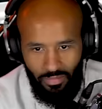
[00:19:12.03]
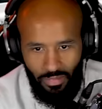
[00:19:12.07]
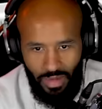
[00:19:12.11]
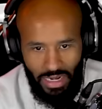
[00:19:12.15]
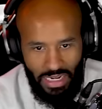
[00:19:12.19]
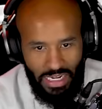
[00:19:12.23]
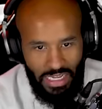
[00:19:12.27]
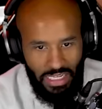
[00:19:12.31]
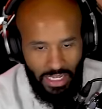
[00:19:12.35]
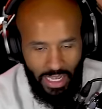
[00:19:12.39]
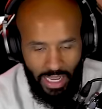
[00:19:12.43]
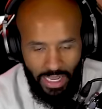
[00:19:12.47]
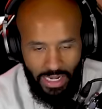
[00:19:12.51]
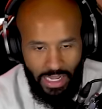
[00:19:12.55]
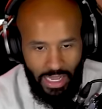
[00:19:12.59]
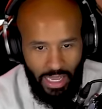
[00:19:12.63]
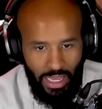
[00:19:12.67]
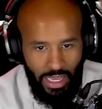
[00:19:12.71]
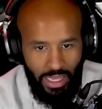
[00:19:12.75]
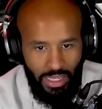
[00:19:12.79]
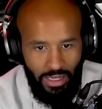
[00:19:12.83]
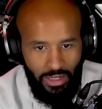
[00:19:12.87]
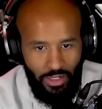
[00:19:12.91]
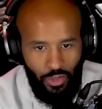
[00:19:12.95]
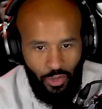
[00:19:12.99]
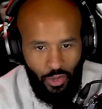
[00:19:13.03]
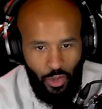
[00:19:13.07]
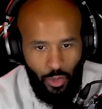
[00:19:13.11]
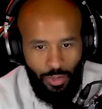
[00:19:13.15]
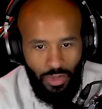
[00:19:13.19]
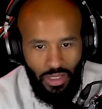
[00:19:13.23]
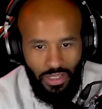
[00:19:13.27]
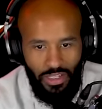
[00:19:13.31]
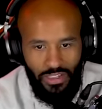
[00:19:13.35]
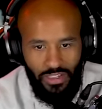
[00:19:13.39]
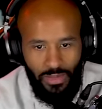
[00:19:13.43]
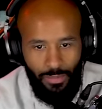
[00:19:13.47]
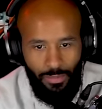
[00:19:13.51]
And
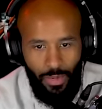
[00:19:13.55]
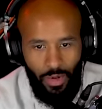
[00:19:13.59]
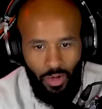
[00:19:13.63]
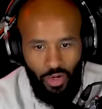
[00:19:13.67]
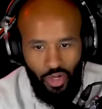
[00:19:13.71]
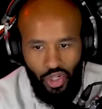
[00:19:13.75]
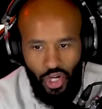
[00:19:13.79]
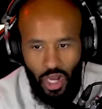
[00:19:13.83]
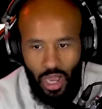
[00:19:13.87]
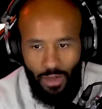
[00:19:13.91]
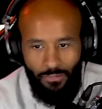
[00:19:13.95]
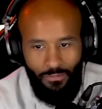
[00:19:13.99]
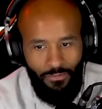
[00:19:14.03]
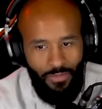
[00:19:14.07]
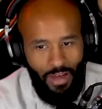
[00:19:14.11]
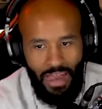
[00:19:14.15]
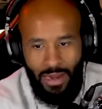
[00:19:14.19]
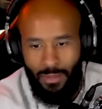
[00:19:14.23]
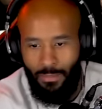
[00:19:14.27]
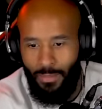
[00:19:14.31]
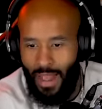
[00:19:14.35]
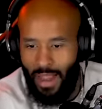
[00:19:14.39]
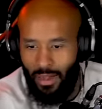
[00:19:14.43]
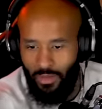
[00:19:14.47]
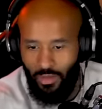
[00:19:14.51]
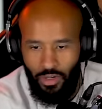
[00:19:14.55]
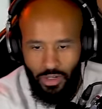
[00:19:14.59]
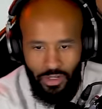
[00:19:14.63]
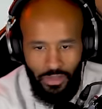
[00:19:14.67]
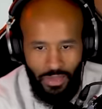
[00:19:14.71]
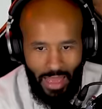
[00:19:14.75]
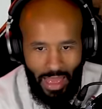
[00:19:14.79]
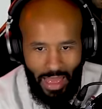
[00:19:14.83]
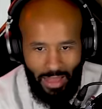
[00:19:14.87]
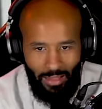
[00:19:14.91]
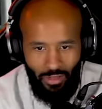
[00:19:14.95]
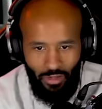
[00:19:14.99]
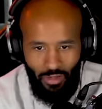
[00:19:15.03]
Superlek does a better job fighting back. Look at
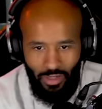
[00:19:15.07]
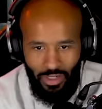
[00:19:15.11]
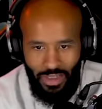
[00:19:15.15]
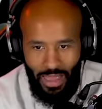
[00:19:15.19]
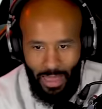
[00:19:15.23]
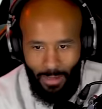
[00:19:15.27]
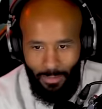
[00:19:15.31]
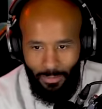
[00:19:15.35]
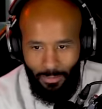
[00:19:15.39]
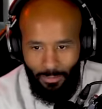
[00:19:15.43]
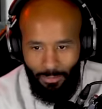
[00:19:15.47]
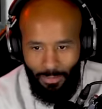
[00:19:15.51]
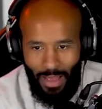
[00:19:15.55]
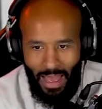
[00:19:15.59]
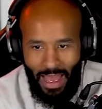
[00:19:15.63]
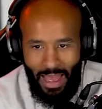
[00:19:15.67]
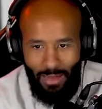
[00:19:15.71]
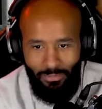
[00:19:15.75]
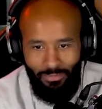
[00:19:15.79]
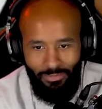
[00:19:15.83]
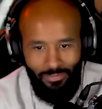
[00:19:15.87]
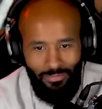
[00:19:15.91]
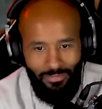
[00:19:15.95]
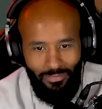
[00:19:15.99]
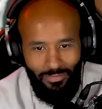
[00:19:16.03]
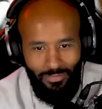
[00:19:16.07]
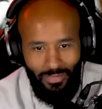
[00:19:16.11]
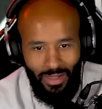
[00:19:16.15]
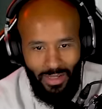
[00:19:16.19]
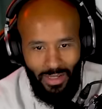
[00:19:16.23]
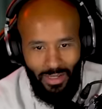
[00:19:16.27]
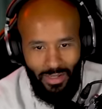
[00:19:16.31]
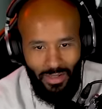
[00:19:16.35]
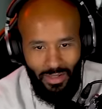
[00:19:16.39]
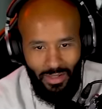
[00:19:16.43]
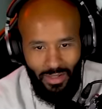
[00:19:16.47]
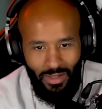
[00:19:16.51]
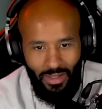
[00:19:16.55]
that. Bop.
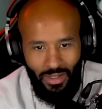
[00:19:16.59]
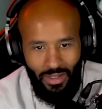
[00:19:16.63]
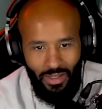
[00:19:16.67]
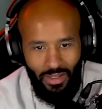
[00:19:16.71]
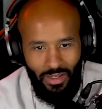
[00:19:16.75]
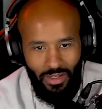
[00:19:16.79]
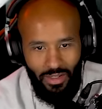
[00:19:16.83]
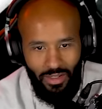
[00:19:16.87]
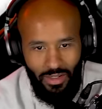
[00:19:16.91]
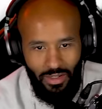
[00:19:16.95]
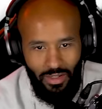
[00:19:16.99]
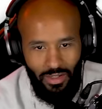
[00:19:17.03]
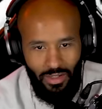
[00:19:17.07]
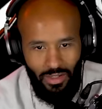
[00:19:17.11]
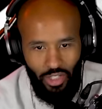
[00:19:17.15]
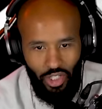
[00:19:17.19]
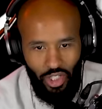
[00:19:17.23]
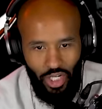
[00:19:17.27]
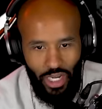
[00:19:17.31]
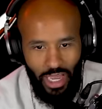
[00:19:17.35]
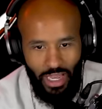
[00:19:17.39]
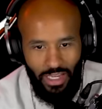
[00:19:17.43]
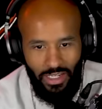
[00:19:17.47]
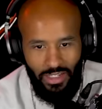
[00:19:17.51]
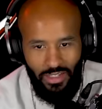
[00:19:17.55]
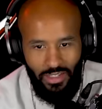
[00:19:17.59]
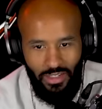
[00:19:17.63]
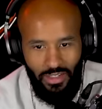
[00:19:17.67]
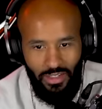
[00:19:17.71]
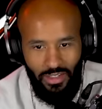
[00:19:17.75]
Checks.